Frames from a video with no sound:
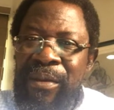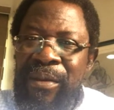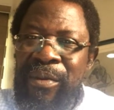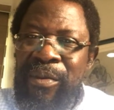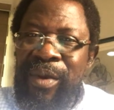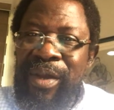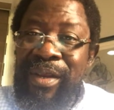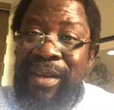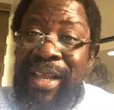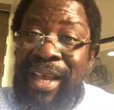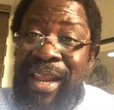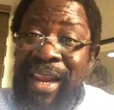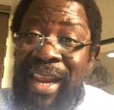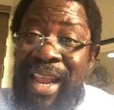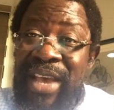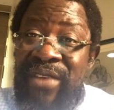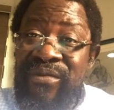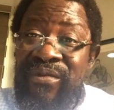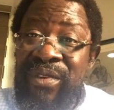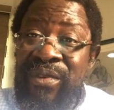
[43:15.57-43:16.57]
when their
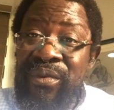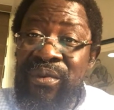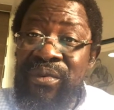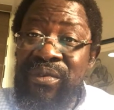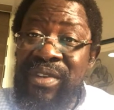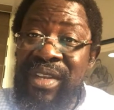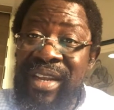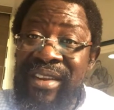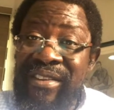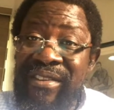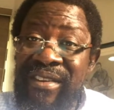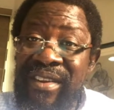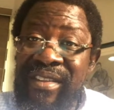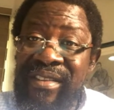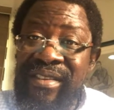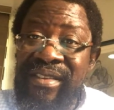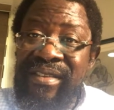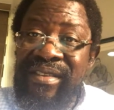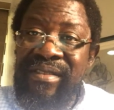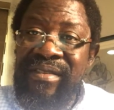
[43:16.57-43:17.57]
livelihoods are
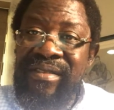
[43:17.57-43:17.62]
threatened.